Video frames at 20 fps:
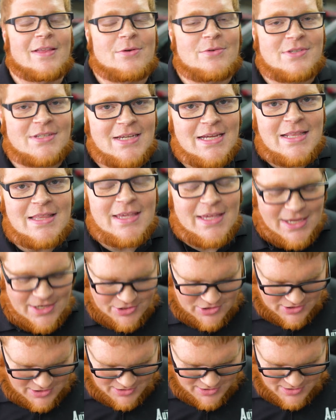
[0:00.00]
That was in the
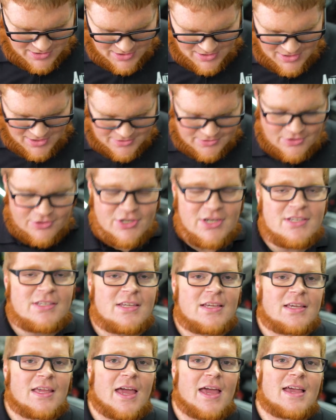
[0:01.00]
engine. So just
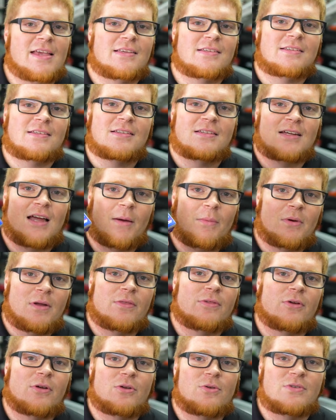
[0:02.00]
in case, I'm gonna
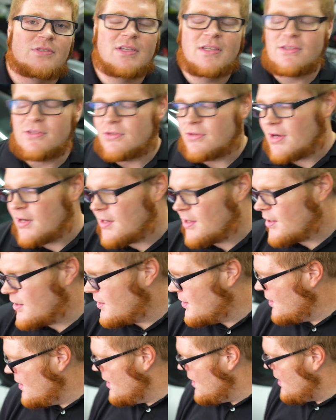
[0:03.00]
throw a new sensor in it.
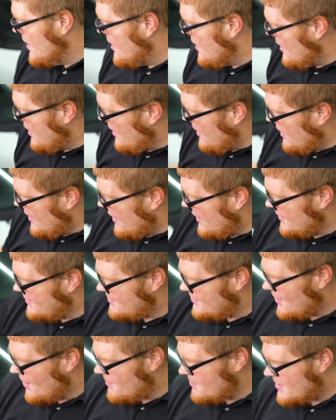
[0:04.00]
And
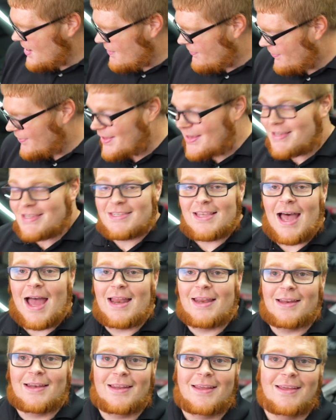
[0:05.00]
so I'm definitely
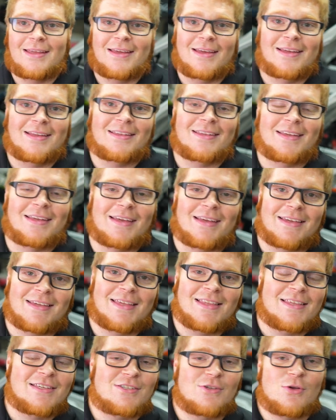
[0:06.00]
excited to
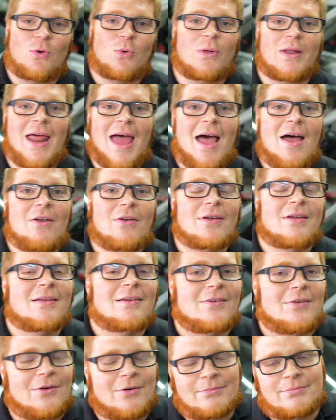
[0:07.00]
get this coolant out,
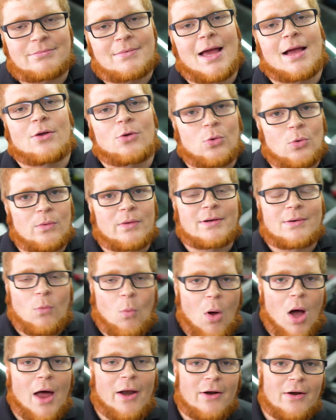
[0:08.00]
or not coolant,
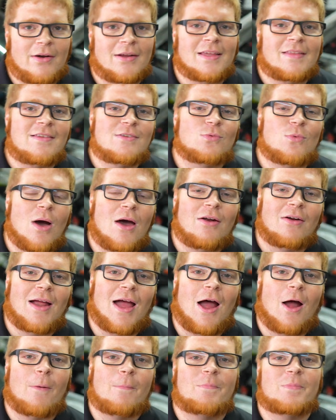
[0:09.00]
water. Get this water
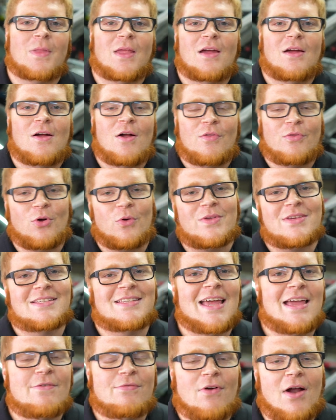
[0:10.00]
out, throw the
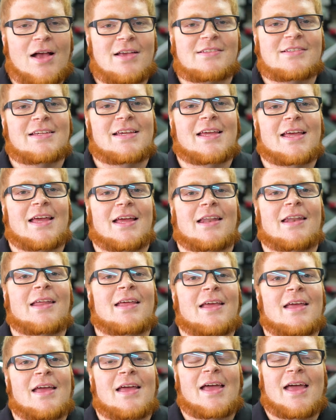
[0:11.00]
Stay Frosty in,
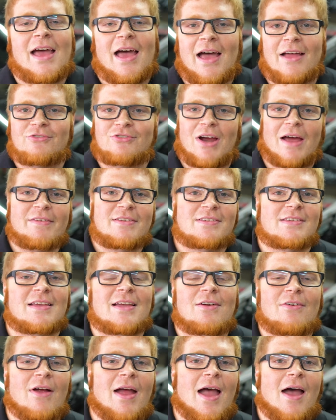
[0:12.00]
drive this
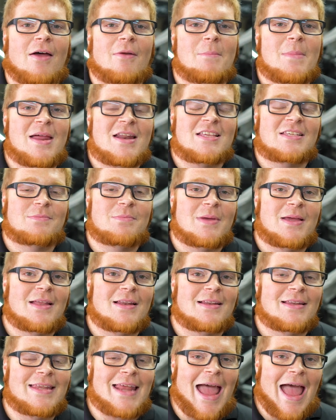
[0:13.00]
thing around. Man, it's
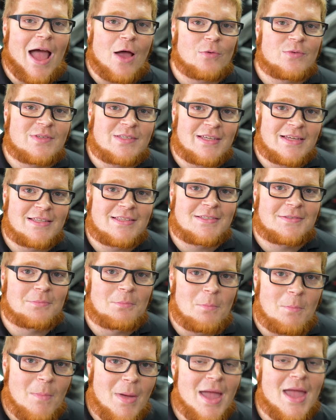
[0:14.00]
been down since
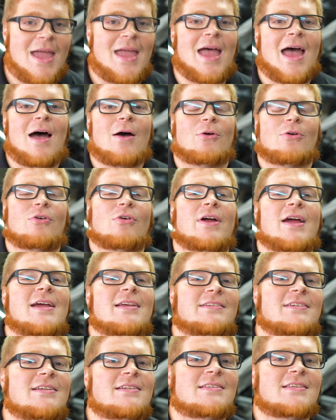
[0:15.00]
May. How
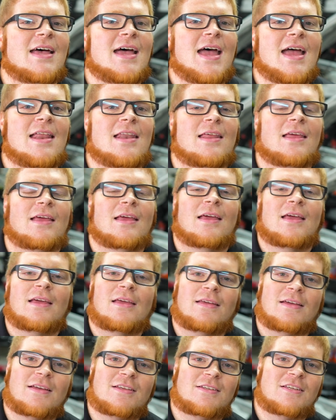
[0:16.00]
crazy is that?
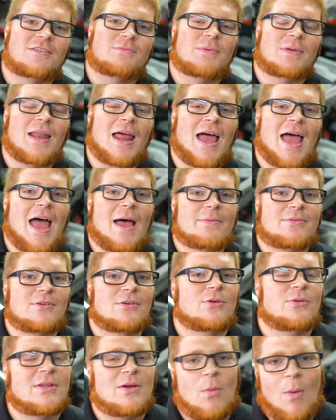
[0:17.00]
It's just been
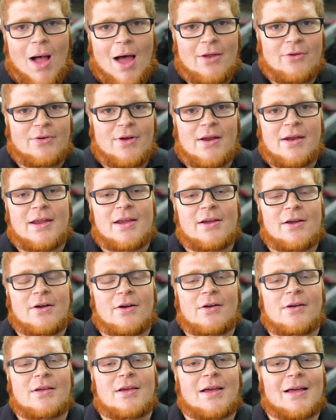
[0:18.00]
absolutely wild around
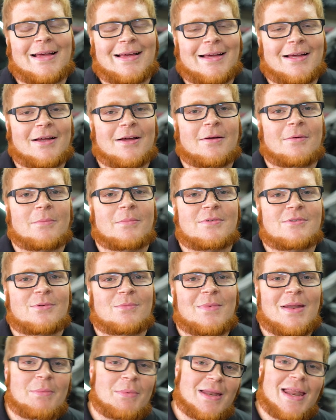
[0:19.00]
here.
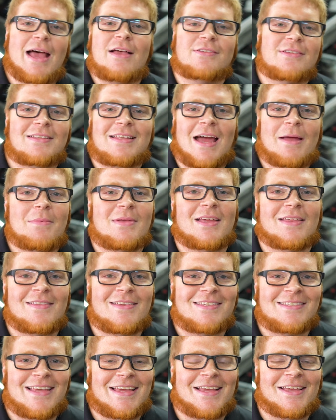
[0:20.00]
But now's the time to get
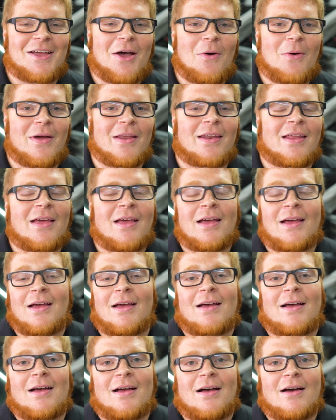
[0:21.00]
this thing going.
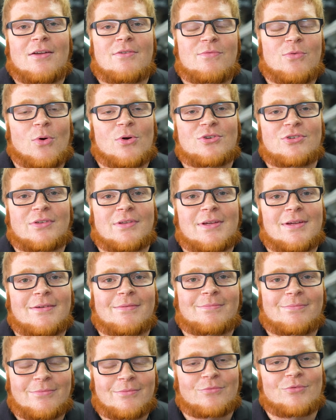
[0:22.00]

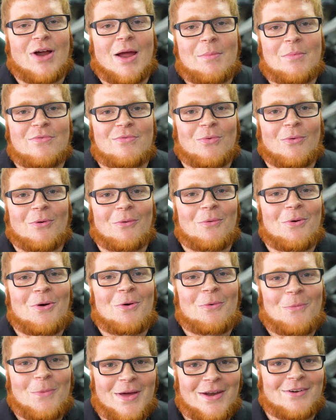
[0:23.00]
Unfortunately, right before
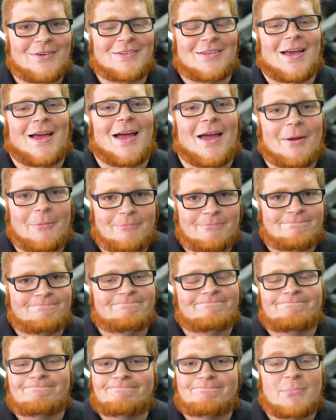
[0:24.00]
winter time.
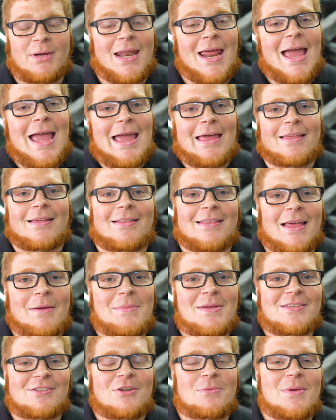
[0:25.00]
But hey, that
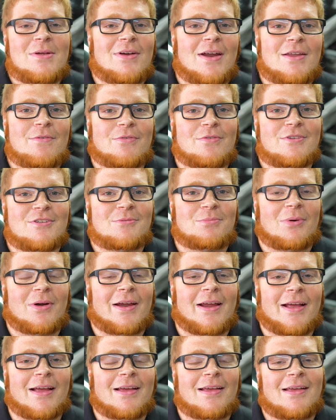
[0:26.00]
means it'll be ready for the
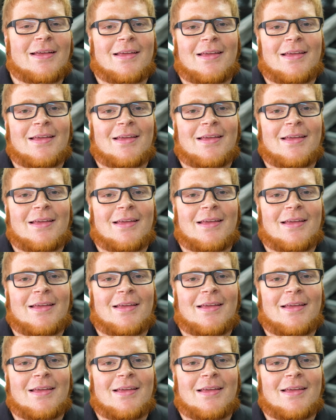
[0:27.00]
spring.